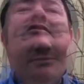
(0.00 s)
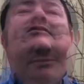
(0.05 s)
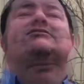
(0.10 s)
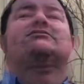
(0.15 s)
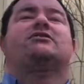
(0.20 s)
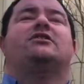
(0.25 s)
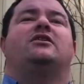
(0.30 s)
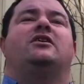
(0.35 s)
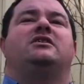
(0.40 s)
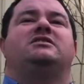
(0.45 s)

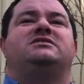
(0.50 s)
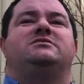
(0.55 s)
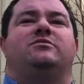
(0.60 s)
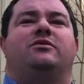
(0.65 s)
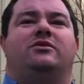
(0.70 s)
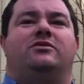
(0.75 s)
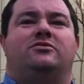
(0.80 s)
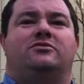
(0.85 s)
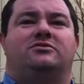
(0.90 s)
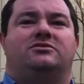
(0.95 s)
So I did
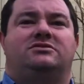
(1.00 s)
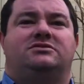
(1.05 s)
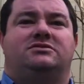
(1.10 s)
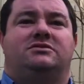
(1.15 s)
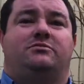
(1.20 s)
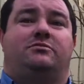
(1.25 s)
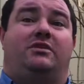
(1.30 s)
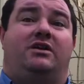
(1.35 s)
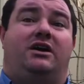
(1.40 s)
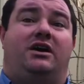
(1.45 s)
my course
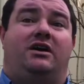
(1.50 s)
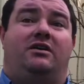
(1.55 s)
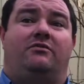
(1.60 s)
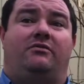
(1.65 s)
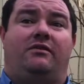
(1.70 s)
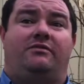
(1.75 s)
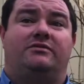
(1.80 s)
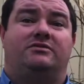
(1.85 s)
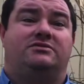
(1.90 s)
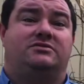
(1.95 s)

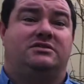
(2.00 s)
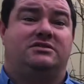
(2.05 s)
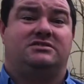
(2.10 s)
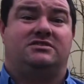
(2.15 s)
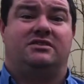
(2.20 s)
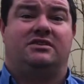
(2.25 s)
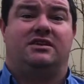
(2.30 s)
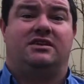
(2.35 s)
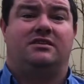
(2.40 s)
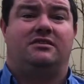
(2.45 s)
roughly 2 years
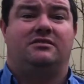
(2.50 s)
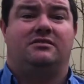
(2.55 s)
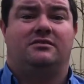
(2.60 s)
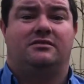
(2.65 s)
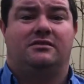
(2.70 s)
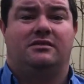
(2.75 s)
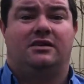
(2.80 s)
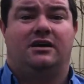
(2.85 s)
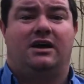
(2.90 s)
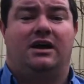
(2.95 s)
ago now.
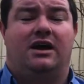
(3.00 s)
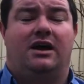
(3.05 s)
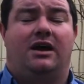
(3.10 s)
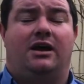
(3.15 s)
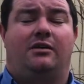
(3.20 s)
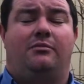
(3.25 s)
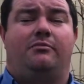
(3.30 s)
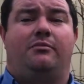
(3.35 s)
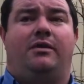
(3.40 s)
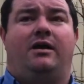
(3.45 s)

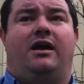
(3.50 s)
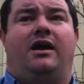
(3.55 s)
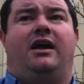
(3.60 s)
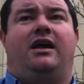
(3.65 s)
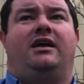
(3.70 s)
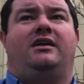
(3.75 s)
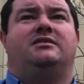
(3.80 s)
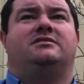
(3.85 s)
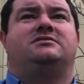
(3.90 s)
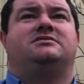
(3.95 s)

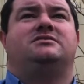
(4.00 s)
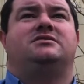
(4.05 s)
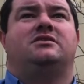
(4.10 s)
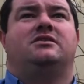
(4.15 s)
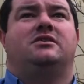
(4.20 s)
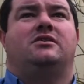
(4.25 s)
And